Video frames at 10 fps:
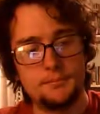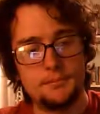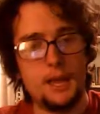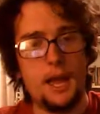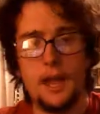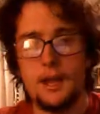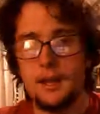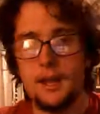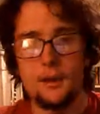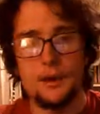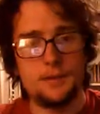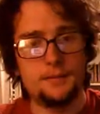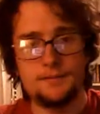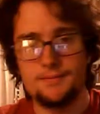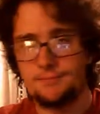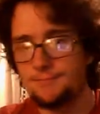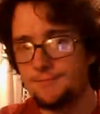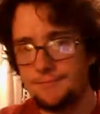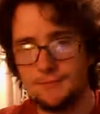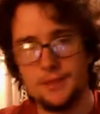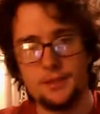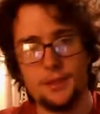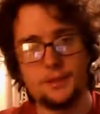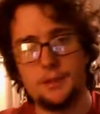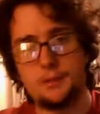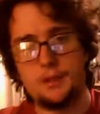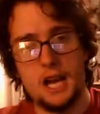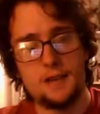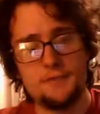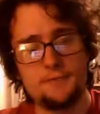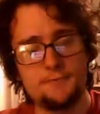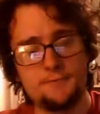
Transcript: but yeah, anyway, as always, I'm John.